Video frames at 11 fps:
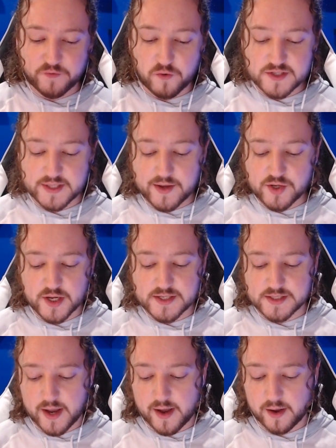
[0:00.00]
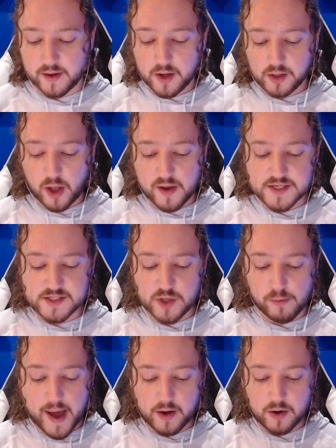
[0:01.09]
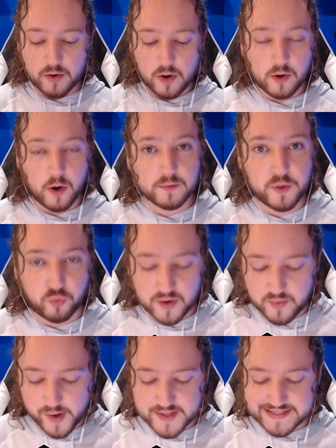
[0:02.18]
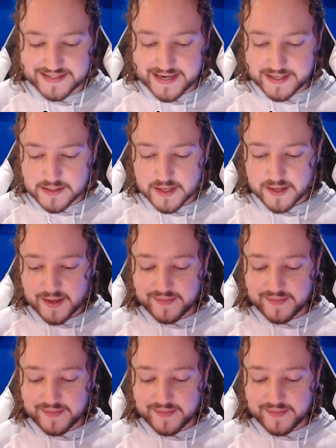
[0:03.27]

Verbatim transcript: First stage is uh, losses don't matter. Only three wins needed.